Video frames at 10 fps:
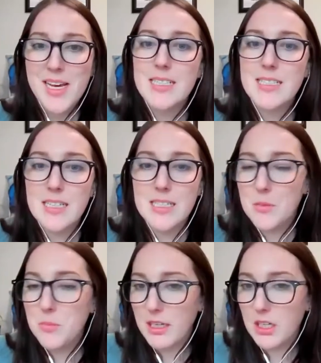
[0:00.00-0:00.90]
Since
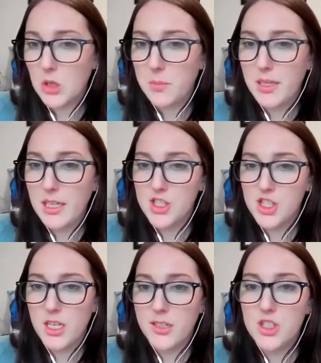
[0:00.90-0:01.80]
completing her
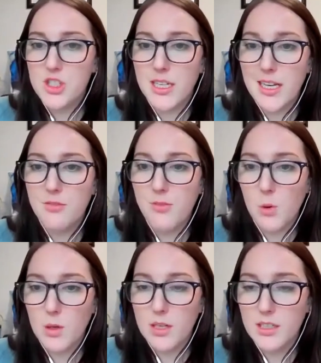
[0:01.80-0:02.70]
PhD, she gained
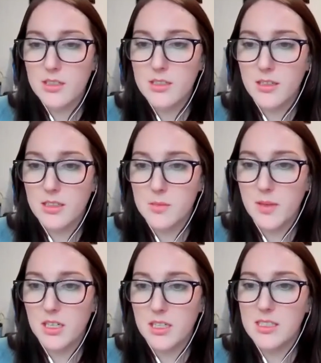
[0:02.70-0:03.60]
4 years
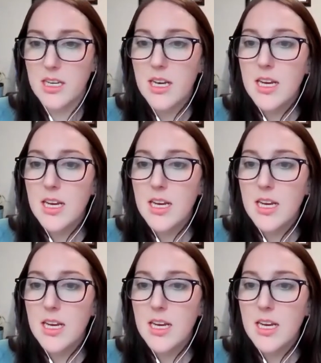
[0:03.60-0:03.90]
experience